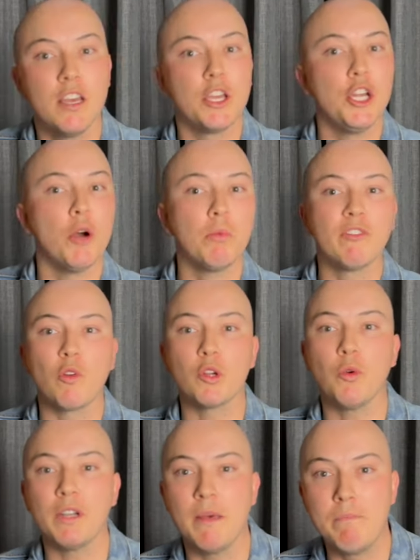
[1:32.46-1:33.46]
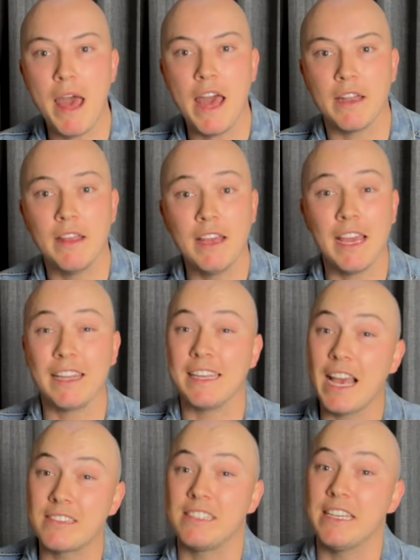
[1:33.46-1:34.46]
you know, before going to bed. And
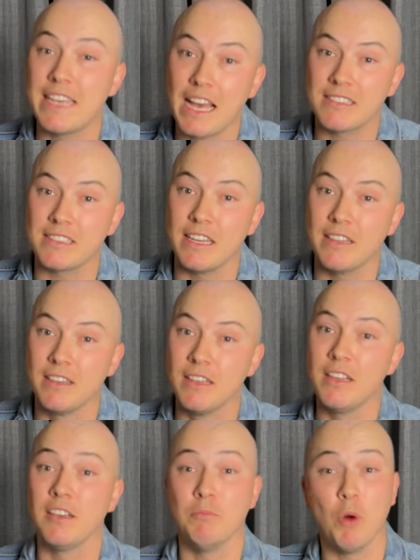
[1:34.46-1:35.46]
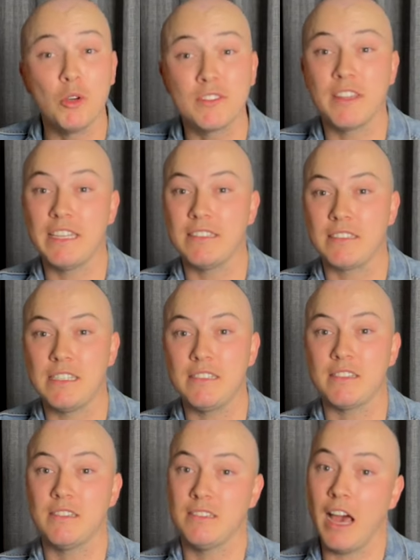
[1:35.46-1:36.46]
yes, you guessed it, most of these
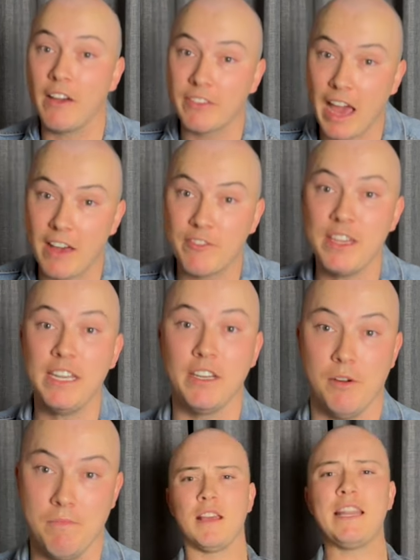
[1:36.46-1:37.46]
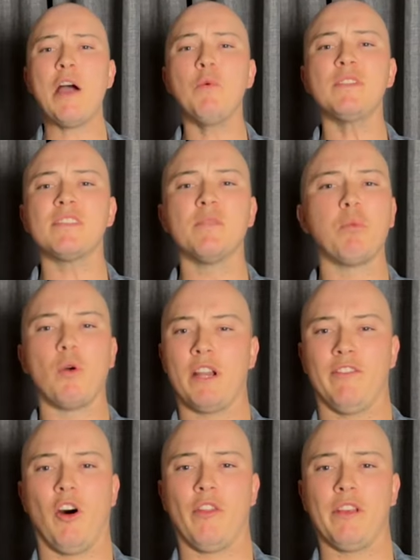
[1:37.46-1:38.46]
teas have caffeine in them. Now, what's the point
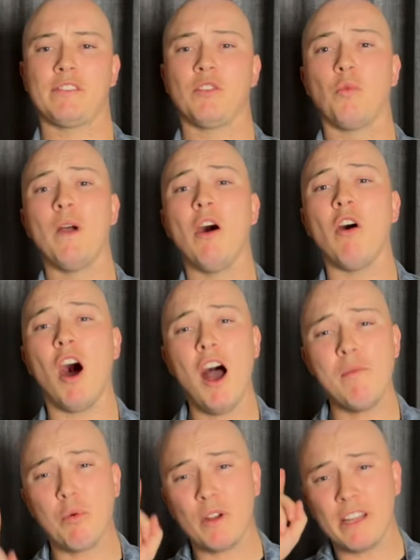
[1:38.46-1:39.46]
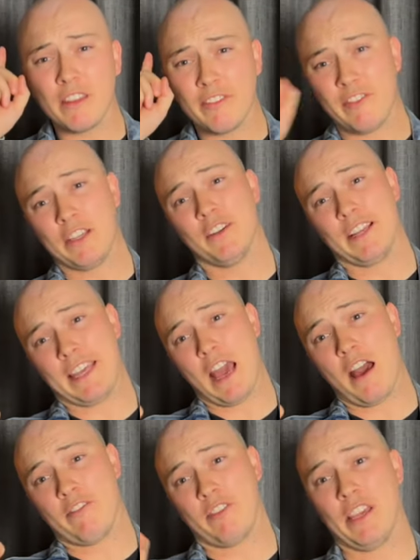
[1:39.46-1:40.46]
of all this? Well, I'm pointing the finger to
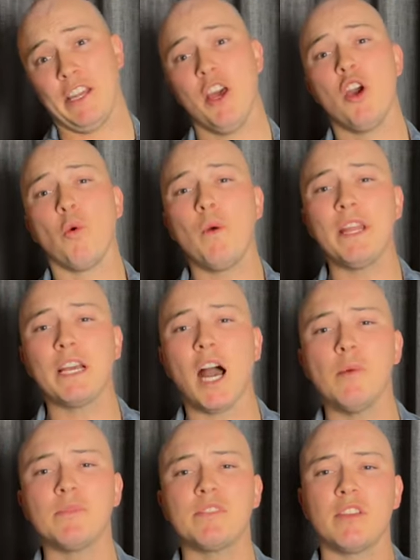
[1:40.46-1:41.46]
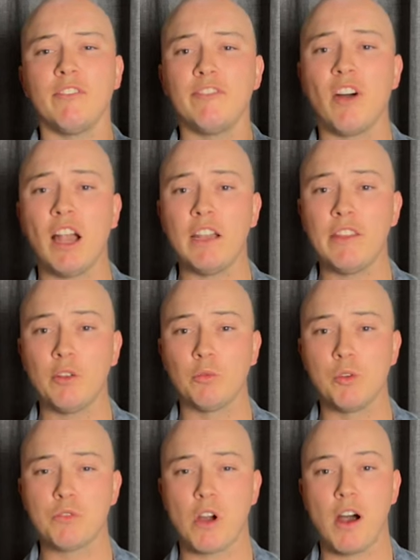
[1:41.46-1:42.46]
caffeine when it comes to finding the
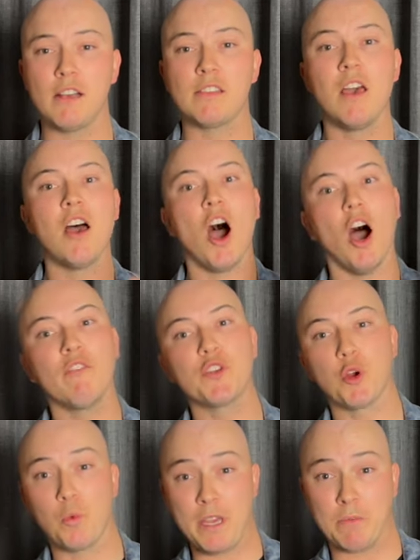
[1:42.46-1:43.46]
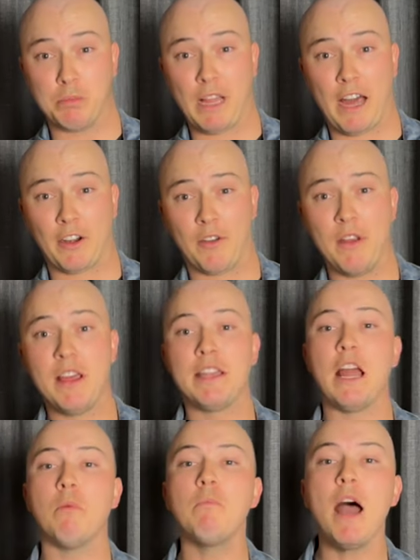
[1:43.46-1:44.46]
root cause of your weak bladder.
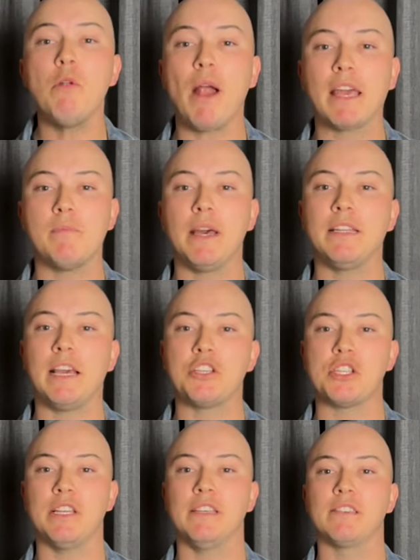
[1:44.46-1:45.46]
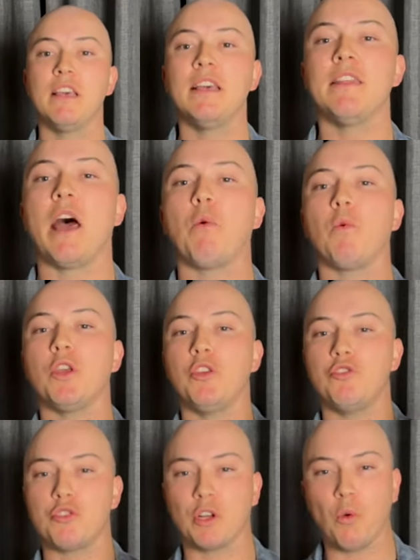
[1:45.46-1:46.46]
Now, my recommendation is that you
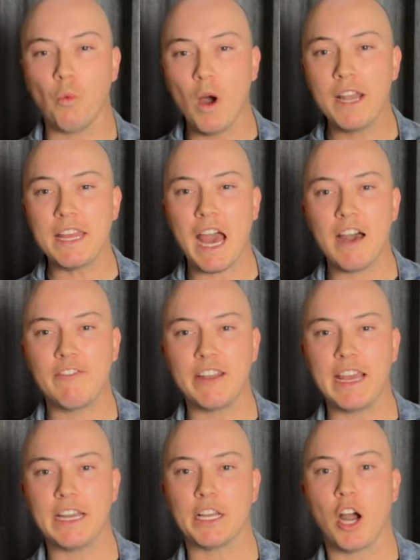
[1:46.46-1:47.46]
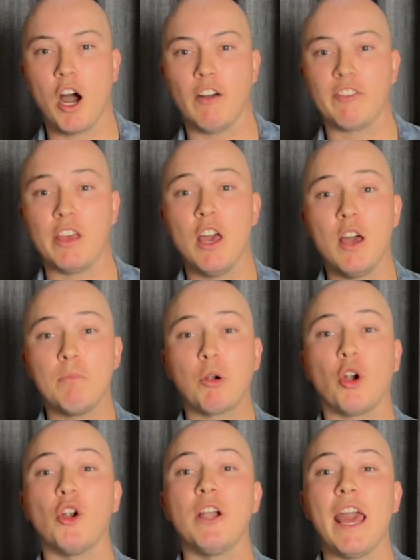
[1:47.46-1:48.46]
drink one caffeinated coffee
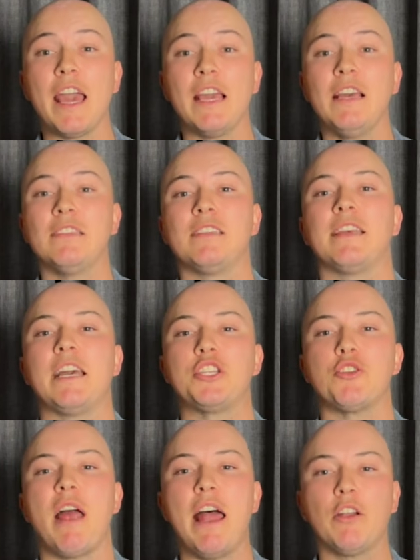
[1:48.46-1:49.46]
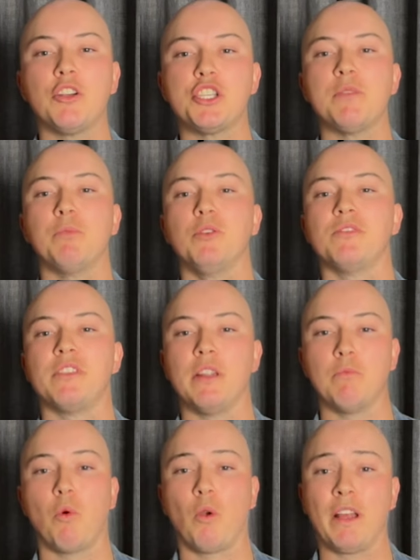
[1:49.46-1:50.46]
per day to get your energy boost in the
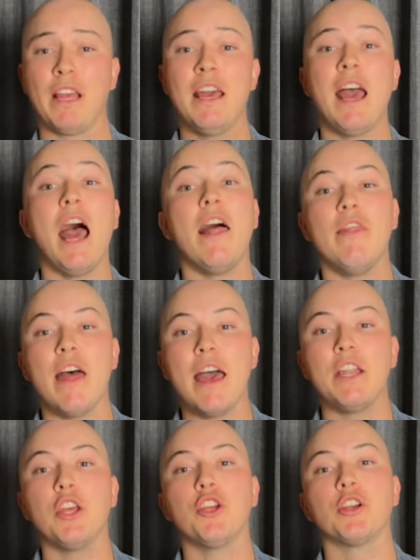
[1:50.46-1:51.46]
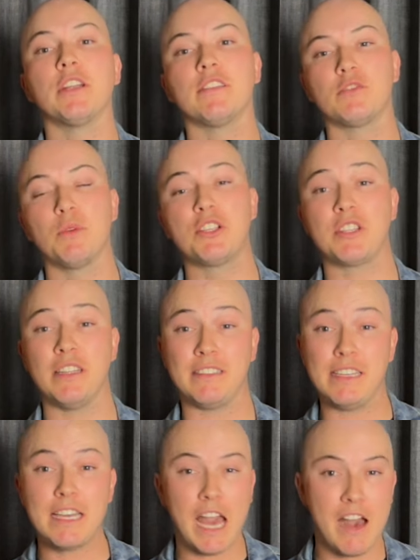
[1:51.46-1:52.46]
morning, and then you're gonna switch to
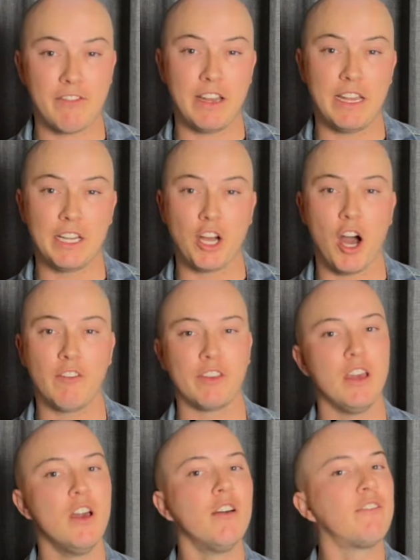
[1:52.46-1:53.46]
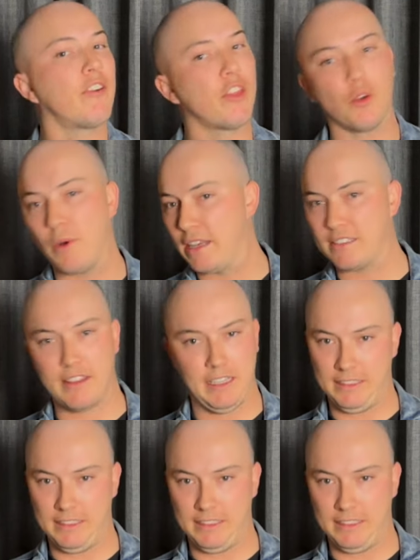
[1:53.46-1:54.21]
decaffeinated coffee for the rest of the